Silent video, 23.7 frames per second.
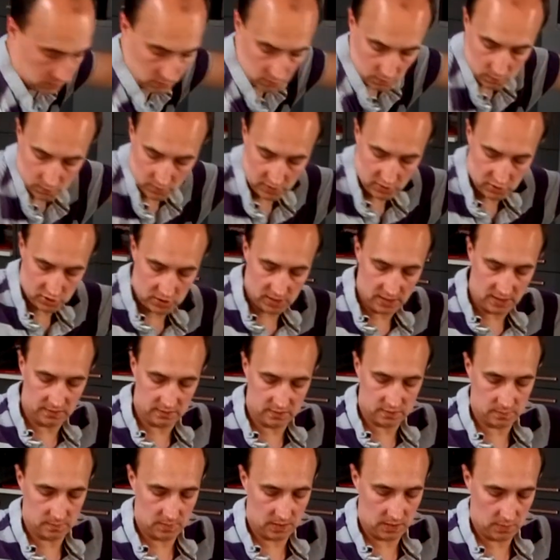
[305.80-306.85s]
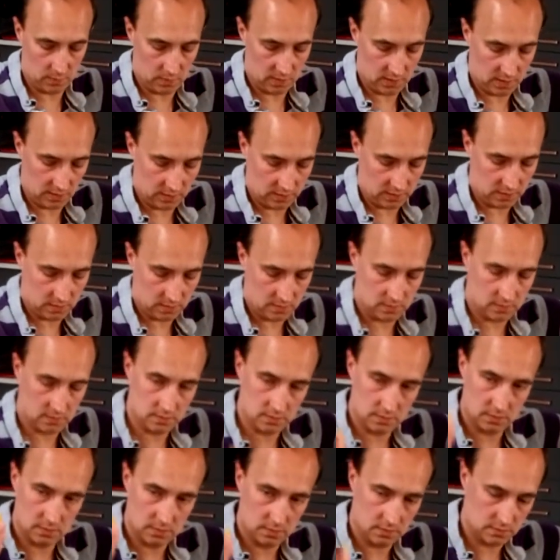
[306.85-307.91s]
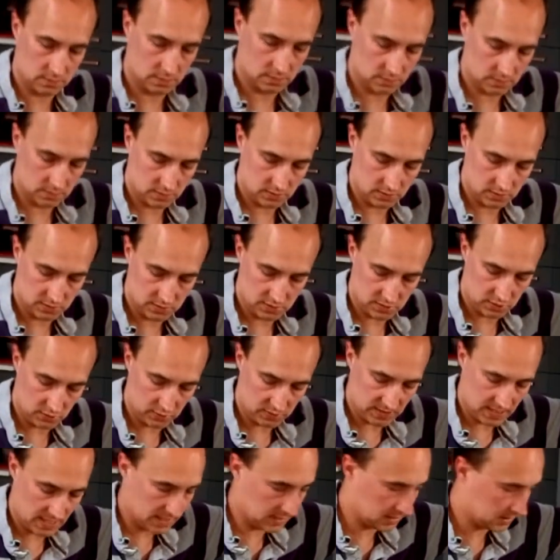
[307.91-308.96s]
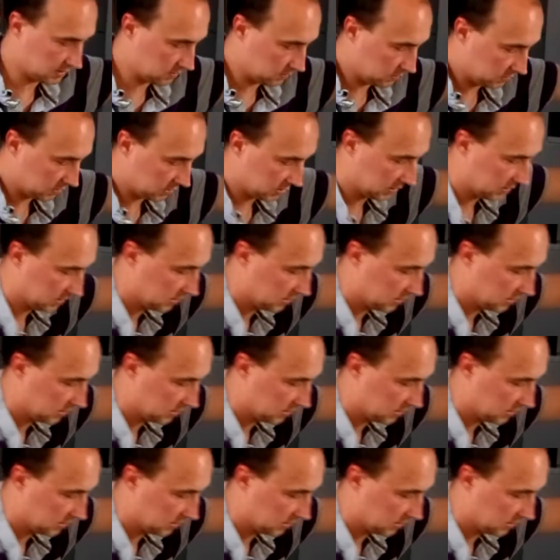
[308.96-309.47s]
which leaves me with 2 tens, which is